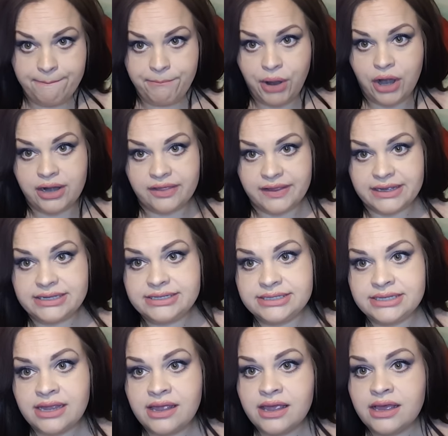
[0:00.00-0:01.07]
part of
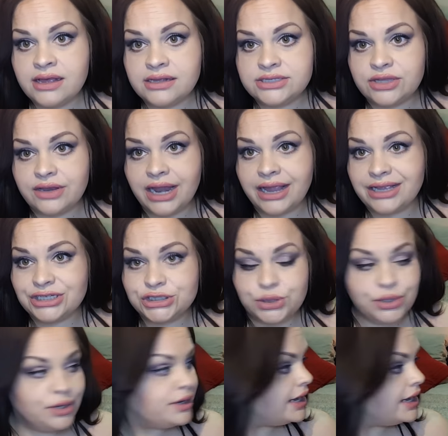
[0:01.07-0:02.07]
this so that I can show you